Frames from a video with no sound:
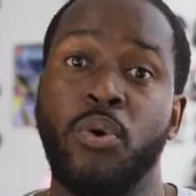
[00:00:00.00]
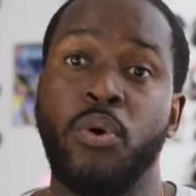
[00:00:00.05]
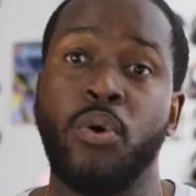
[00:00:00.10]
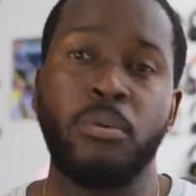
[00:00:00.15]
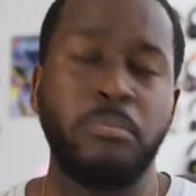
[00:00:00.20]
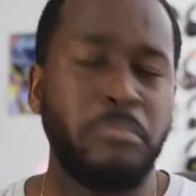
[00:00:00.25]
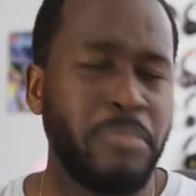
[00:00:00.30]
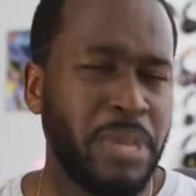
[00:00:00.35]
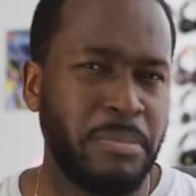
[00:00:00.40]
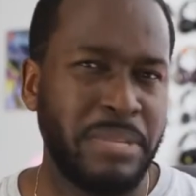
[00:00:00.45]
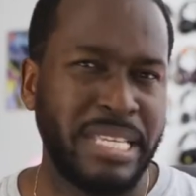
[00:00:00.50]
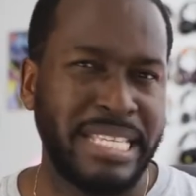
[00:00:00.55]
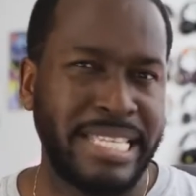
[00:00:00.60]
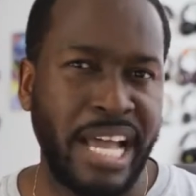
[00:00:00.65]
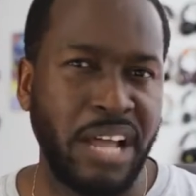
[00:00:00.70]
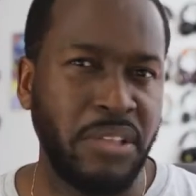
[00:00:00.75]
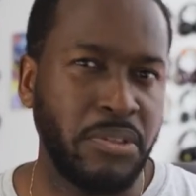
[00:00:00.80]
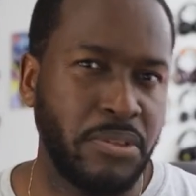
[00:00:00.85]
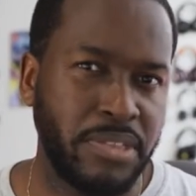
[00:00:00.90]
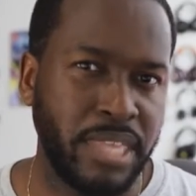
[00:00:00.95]
or maybe
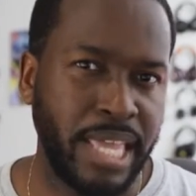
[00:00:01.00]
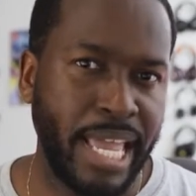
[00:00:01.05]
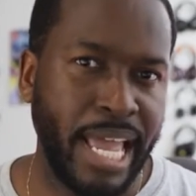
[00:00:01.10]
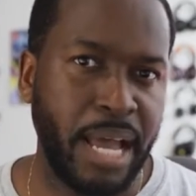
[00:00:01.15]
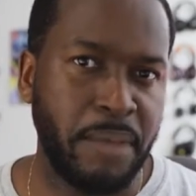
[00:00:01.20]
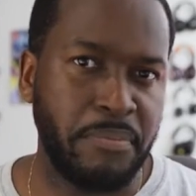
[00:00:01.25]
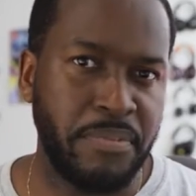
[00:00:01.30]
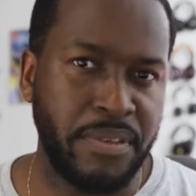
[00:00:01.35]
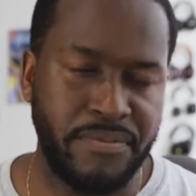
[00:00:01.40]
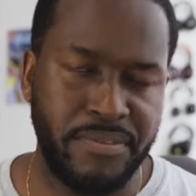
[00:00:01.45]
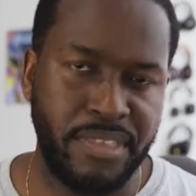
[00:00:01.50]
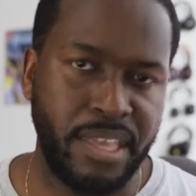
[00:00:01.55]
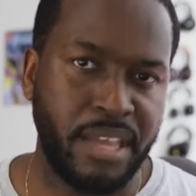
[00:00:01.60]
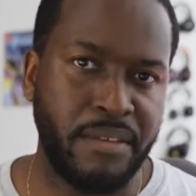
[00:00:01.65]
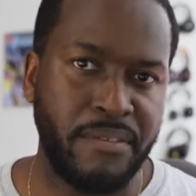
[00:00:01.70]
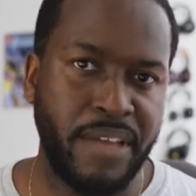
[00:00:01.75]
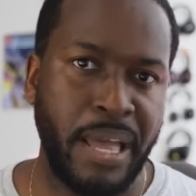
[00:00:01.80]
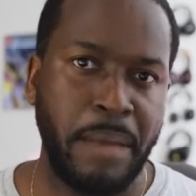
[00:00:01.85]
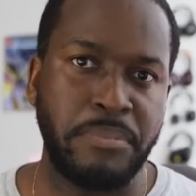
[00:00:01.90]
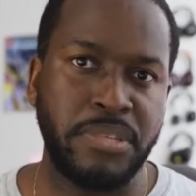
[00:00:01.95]
download the app if
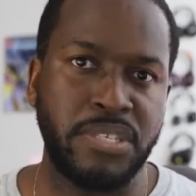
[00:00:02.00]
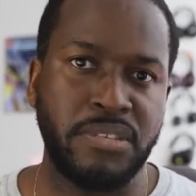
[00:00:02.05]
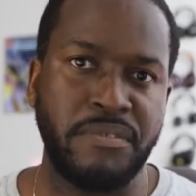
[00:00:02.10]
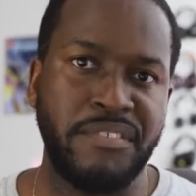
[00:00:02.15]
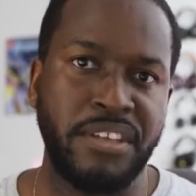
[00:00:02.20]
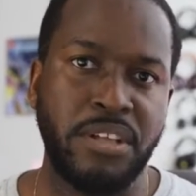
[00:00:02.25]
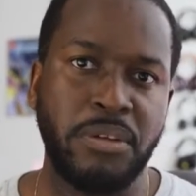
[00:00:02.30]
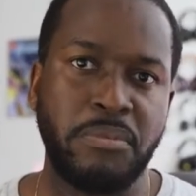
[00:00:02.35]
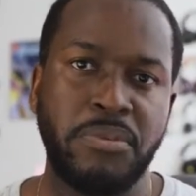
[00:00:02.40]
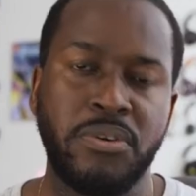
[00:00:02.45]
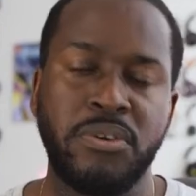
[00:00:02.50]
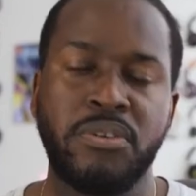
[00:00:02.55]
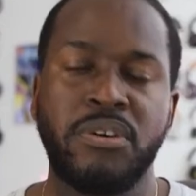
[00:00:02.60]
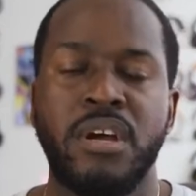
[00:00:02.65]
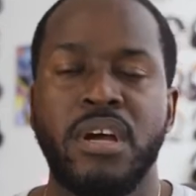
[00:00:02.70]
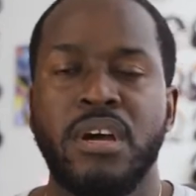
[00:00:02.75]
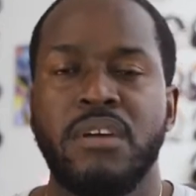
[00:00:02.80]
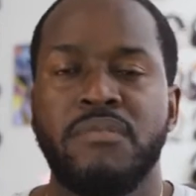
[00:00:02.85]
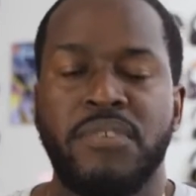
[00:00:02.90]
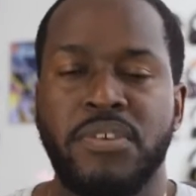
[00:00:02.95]
that app is available
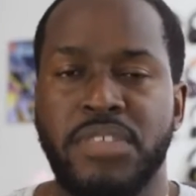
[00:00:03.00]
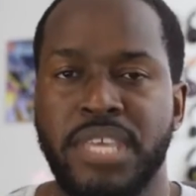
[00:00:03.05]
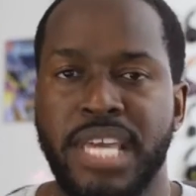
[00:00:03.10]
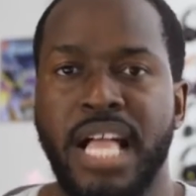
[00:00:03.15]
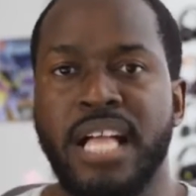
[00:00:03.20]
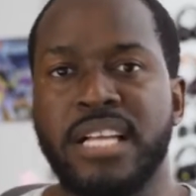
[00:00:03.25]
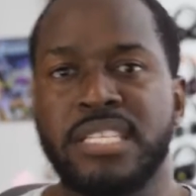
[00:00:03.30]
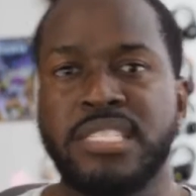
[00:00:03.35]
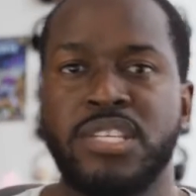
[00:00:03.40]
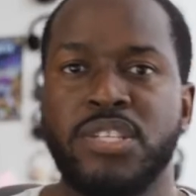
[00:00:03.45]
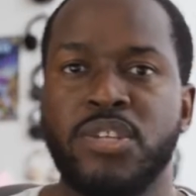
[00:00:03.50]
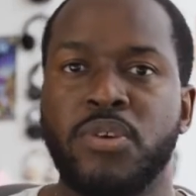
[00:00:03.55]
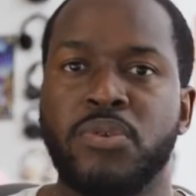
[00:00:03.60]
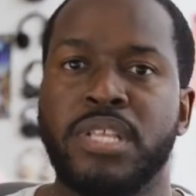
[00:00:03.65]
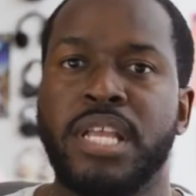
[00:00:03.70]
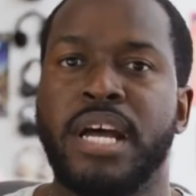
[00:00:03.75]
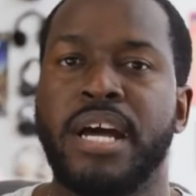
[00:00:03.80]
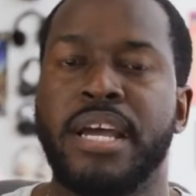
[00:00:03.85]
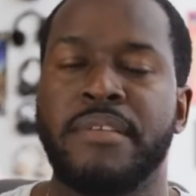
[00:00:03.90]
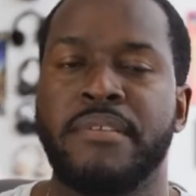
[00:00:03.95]
for the Galaxy
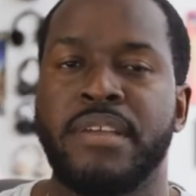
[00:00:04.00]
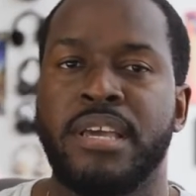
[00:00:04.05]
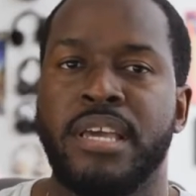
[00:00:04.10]
Note 9.